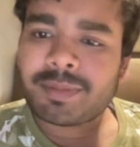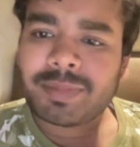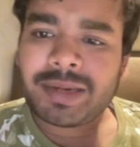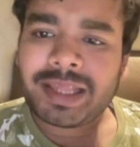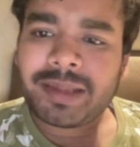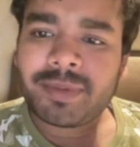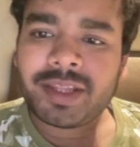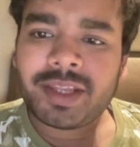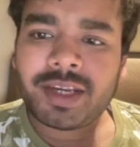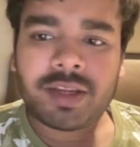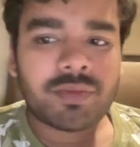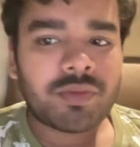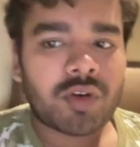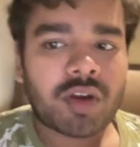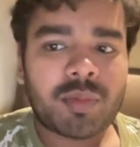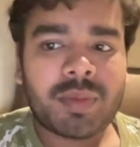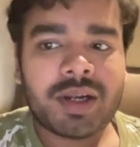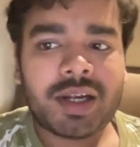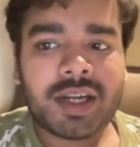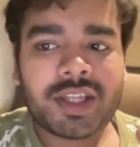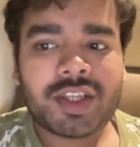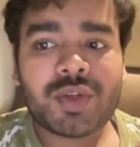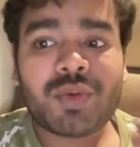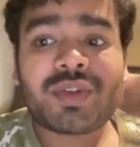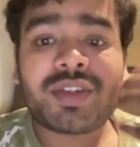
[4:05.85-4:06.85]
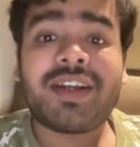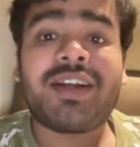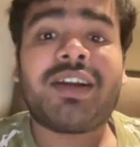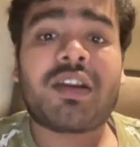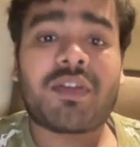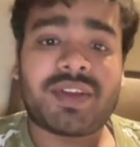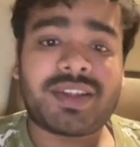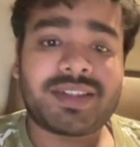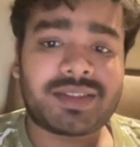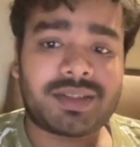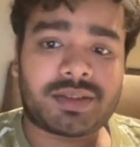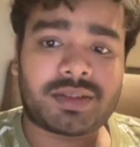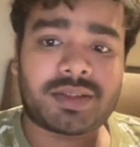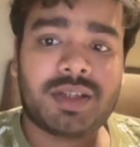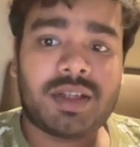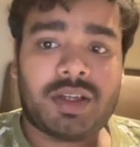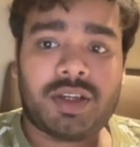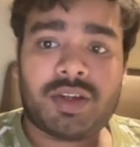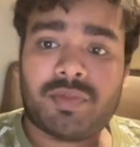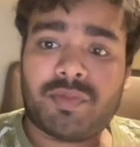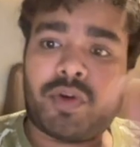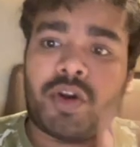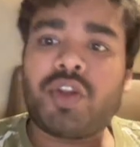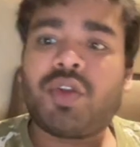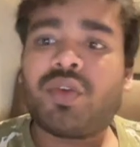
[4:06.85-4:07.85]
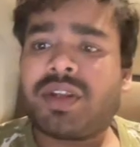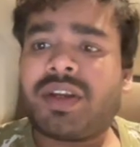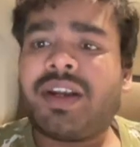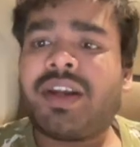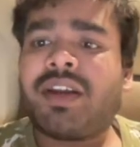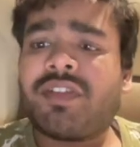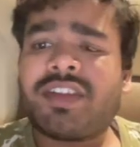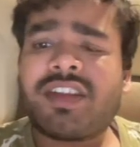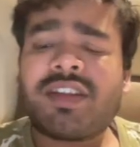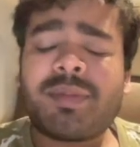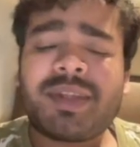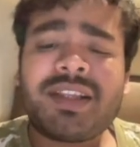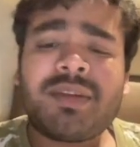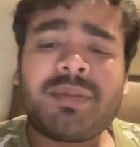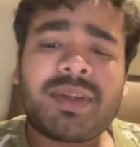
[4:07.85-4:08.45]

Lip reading: library for building user interfaces. What user interfaces mean?